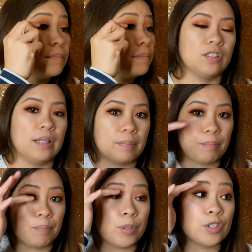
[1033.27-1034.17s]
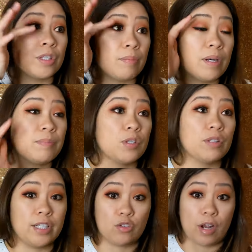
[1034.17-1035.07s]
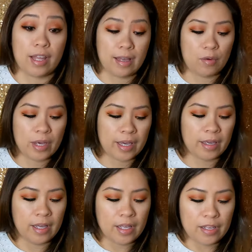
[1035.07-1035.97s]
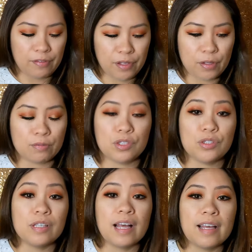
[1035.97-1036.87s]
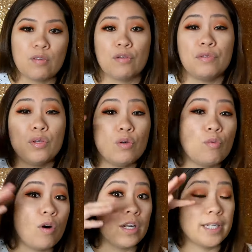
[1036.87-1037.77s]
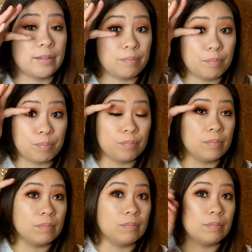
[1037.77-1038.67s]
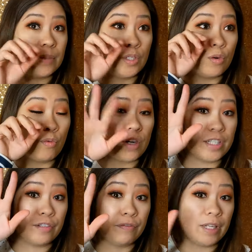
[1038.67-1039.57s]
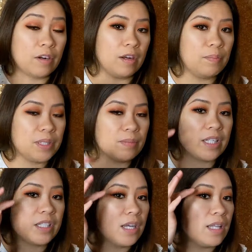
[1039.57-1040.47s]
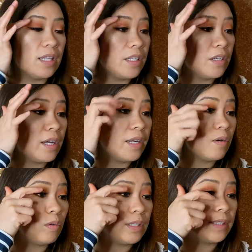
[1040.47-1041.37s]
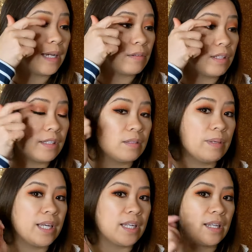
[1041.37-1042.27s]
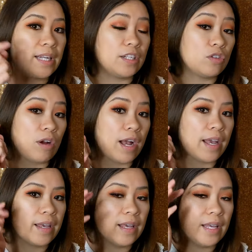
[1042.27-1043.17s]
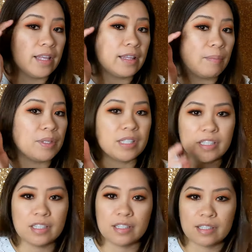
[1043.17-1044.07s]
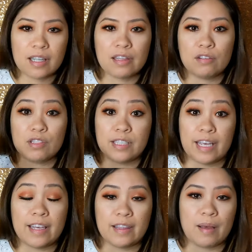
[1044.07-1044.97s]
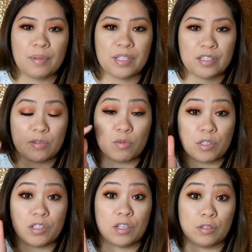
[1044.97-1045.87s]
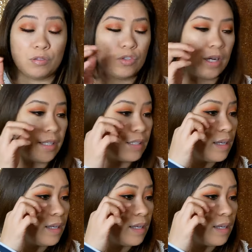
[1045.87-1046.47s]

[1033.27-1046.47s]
To like push them up so they dry that way. If you don't do that, or if you don't want it to flare up as much, then you kind of hold it down a little bit and let it dry in that position, because then they'll stay in that position once the glue dries.